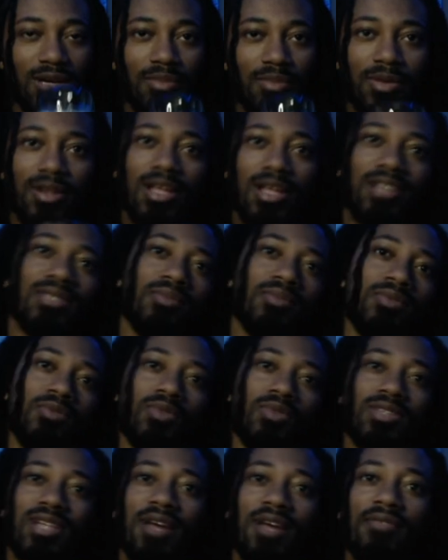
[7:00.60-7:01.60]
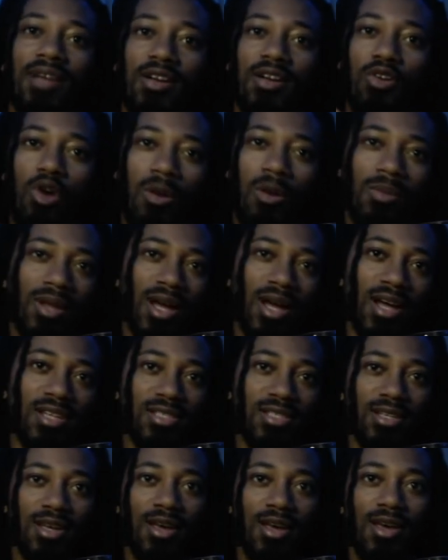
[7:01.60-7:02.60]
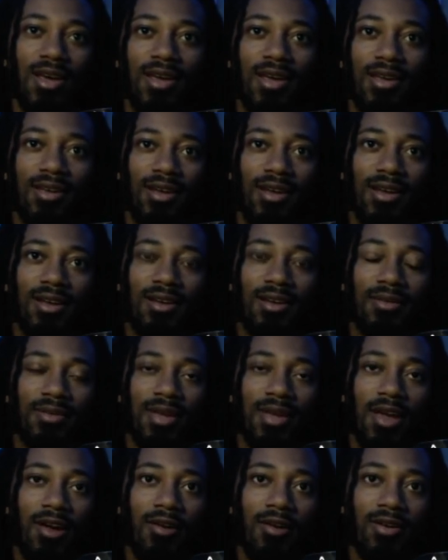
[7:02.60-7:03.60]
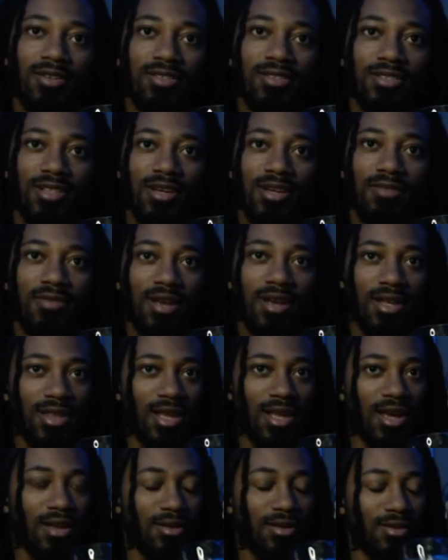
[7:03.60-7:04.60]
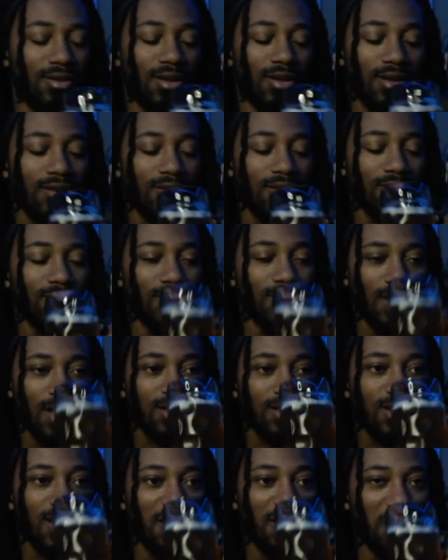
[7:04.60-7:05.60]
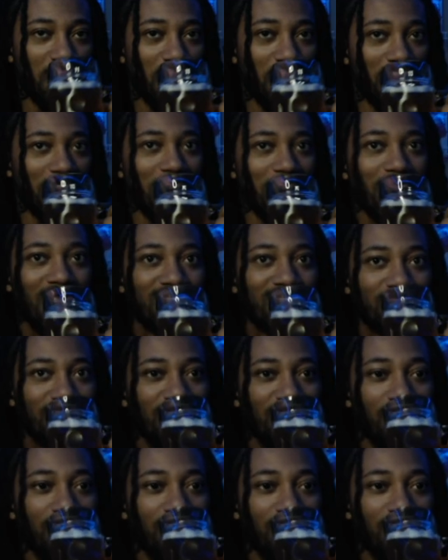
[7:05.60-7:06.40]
about. Like some of the ones that have like caramelized carrots and stuff like that. That's kind of what it reminds